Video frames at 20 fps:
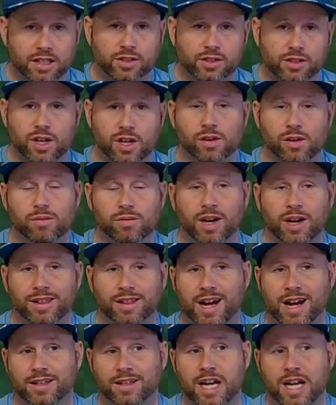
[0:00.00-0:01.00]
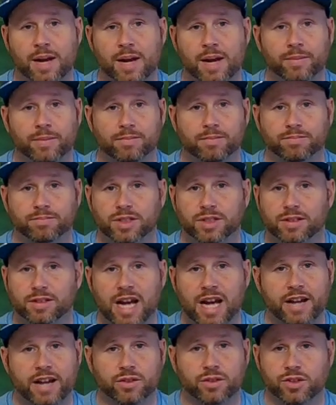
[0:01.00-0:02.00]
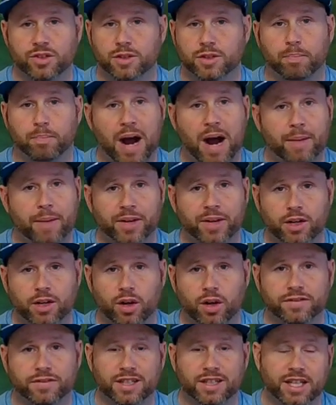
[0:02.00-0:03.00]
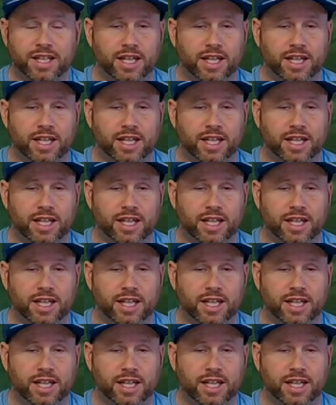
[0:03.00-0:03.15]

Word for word: So a lot of times guys are just bombing it off the tee,